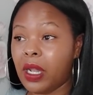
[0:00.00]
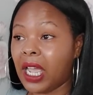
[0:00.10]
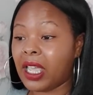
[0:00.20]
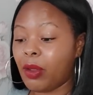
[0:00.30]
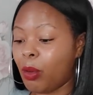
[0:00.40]

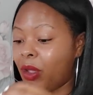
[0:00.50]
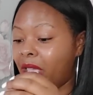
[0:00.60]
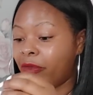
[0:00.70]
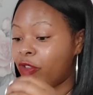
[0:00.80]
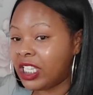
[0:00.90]
like
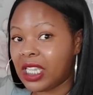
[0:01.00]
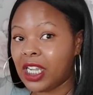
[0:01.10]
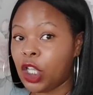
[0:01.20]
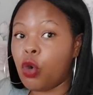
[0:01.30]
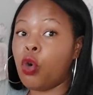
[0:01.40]

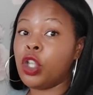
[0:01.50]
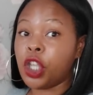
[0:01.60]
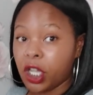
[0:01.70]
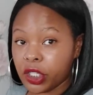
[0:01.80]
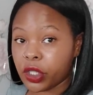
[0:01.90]
recently or
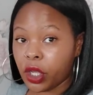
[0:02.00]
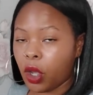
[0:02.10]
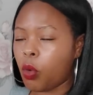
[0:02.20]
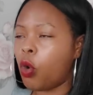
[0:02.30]
years ago,